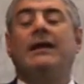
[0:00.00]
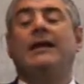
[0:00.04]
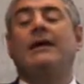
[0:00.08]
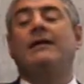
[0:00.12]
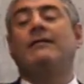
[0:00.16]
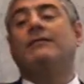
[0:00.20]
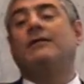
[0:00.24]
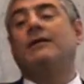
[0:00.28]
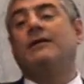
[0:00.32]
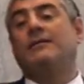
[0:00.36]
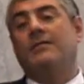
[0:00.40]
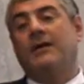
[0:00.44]

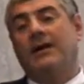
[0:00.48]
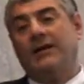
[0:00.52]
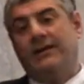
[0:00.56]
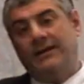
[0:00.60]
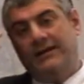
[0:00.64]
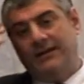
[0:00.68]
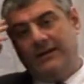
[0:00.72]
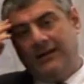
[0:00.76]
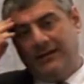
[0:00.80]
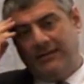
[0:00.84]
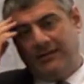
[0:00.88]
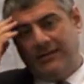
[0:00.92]

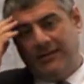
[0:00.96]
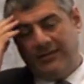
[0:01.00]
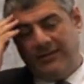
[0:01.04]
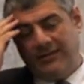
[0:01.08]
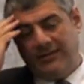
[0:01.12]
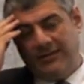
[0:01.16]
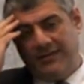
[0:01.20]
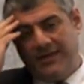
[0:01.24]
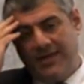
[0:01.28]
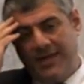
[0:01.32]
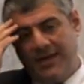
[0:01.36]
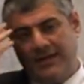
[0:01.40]
Everybody that
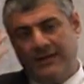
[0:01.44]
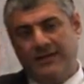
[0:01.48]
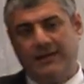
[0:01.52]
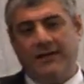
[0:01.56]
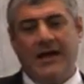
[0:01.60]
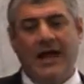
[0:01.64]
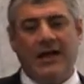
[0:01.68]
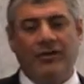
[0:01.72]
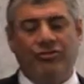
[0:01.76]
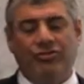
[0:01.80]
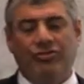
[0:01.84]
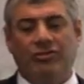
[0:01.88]
think
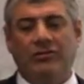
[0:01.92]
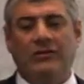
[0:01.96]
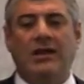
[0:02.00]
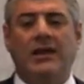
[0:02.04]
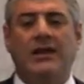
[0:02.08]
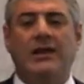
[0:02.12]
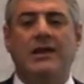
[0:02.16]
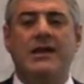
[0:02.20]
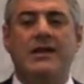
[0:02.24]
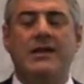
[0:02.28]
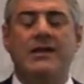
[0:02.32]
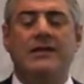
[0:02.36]

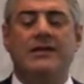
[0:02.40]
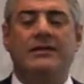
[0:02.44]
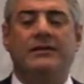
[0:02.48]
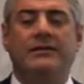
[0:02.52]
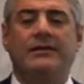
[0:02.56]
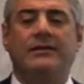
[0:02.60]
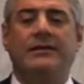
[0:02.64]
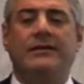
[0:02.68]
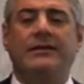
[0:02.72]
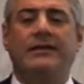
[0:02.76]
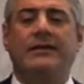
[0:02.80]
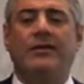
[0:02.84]
rationally
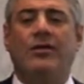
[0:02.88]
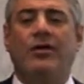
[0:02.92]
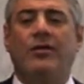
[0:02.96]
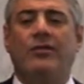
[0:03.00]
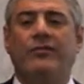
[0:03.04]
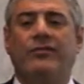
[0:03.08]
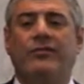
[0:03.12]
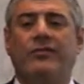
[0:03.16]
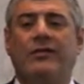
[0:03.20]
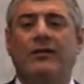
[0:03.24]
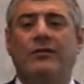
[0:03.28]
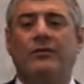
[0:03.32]
he
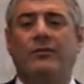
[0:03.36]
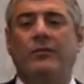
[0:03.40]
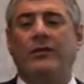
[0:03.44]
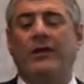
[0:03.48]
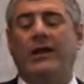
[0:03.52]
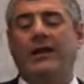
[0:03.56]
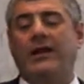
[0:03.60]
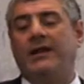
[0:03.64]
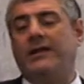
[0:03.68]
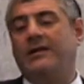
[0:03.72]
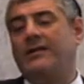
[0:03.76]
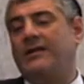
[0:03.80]
knows that
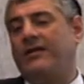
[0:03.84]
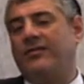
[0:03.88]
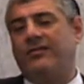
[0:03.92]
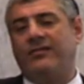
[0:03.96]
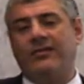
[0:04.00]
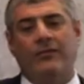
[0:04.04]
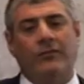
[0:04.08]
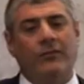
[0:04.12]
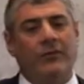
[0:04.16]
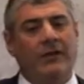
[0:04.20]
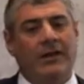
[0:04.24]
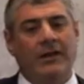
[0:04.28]
really it
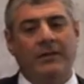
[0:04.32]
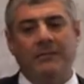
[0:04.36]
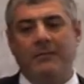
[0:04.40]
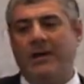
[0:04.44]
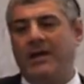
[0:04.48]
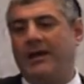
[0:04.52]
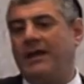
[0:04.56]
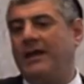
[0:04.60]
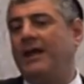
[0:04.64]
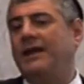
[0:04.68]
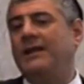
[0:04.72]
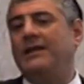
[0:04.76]
doesn't really
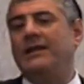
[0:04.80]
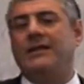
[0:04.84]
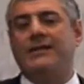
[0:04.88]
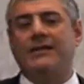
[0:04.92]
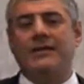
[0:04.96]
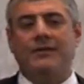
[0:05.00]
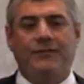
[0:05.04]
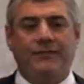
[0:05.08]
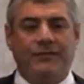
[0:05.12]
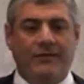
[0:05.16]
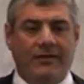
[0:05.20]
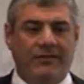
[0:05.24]
make any
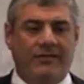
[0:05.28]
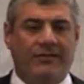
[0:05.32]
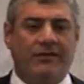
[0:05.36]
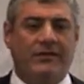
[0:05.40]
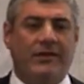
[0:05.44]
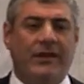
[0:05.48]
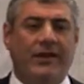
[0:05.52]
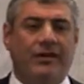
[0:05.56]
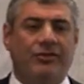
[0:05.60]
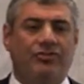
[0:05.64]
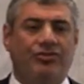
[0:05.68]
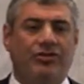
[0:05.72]
difference
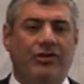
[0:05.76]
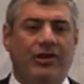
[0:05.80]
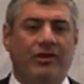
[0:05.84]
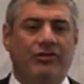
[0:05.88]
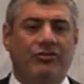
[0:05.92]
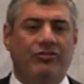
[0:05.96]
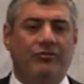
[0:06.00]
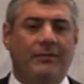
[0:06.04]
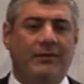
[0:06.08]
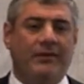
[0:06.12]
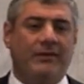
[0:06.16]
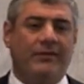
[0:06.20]
in their
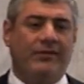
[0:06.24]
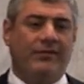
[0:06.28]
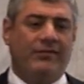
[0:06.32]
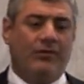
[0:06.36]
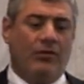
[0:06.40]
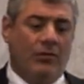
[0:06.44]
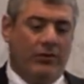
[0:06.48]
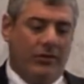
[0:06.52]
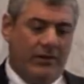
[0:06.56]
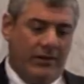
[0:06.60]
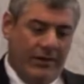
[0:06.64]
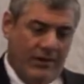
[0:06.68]
change. But there's
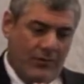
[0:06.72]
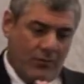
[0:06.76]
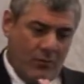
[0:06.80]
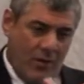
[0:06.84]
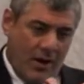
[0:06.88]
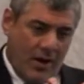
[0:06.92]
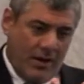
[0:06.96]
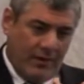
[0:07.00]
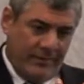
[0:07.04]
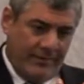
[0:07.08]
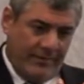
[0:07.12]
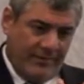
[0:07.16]
only
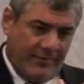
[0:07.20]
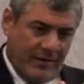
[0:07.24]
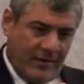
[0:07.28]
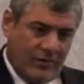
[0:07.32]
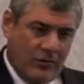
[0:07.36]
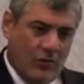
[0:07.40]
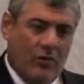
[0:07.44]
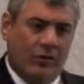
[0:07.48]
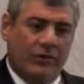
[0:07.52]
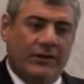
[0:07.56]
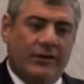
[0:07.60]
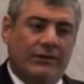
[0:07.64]
one is
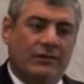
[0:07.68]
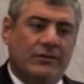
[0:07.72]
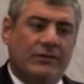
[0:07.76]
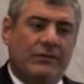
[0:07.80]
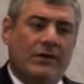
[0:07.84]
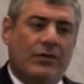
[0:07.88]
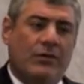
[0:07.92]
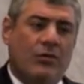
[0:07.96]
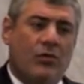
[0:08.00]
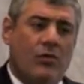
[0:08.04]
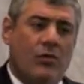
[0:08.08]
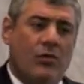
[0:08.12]
according to
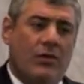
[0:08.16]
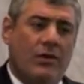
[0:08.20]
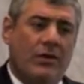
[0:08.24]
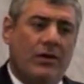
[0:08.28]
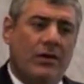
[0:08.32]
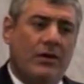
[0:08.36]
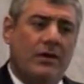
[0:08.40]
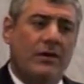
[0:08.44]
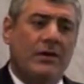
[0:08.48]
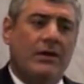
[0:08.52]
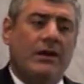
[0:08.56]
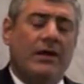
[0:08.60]
the rule,
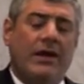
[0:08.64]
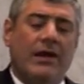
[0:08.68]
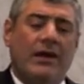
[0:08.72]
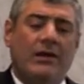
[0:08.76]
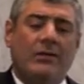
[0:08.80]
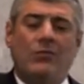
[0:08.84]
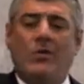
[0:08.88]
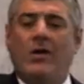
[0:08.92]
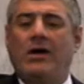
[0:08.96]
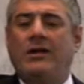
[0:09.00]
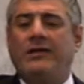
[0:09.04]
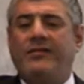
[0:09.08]

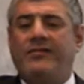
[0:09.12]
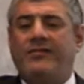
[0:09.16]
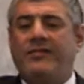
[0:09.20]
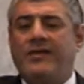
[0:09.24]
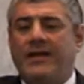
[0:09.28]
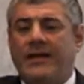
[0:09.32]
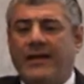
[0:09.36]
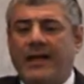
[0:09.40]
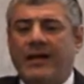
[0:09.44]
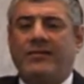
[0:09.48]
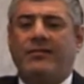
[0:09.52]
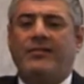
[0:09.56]
and one is
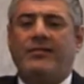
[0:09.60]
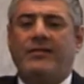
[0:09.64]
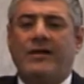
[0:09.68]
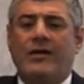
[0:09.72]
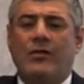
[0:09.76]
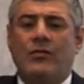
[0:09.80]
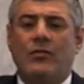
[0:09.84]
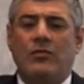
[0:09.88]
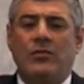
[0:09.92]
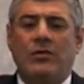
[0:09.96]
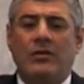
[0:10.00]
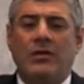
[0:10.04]
against
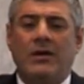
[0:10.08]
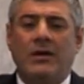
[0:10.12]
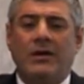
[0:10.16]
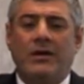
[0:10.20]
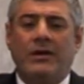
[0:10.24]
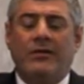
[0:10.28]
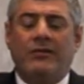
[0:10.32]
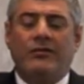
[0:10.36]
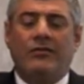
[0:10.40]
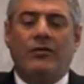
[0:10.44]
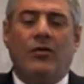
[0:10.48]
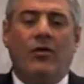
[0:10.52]
the rule.
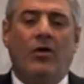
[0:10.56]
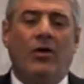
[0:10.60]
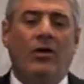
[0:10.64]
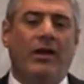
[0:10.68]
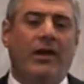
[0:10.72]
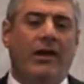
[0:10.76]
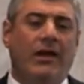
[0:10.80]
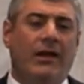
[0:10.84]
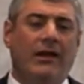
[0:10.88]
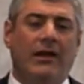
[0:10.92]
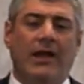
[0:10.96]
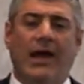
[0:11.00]
So all
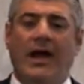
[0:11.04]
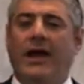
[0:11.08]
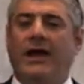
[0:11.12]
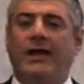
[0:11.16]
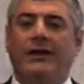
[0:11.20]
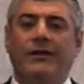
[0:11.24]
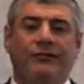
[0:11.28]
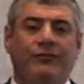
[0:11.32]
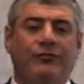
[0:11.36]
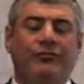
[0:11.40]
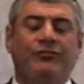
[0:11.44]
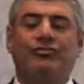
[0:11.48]
her
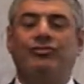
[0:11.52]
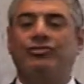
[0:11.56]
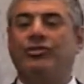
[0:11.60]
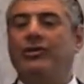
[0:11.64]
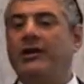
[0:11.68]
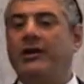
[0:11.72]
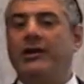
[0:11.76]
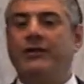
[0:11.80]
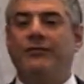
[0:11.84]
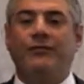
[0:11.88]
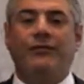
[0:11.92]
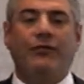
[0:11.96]
life,
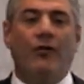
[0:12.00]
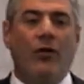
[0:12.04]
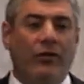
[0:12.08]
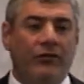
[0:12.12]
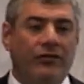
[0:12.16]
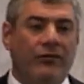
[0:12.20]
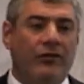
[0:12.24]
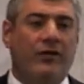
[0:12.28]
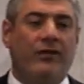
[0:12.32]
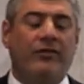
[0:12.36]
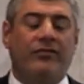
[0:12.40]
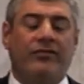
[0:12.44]
she
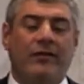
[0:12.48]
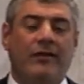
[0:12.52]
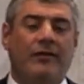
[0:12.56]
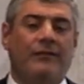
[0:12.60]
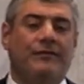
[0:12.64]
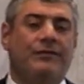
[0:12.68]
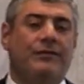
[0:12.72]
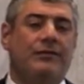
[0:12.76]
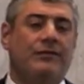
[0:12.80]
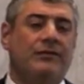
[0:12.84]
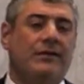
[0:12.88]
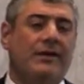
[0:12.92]
forced
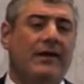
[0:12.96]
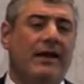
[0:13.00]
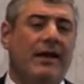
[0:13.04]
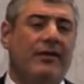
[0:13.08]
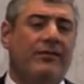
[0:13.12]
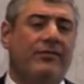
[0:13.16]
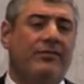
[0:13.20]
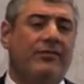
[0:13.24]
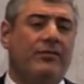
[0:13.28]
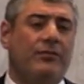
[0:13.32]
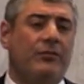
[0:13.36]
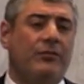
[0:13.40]
herself to
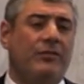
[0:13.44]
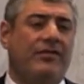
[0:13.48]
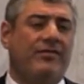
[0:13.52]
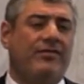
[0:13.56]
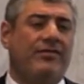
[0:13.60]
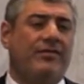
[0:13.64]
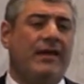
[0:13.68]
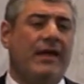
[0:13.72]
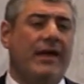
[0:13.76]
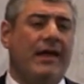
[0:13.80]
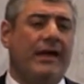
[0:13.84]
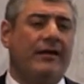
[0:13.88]
dress with
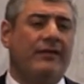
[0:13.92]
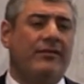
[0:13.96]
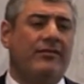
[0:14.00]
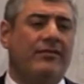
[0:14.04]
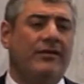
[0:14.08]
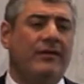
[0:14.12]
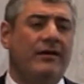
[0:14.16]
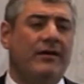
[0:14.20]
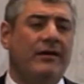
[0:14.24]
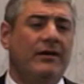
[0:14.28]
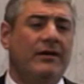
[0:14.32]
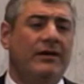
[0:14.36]

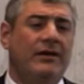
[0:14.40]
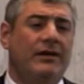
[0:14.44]
skirts.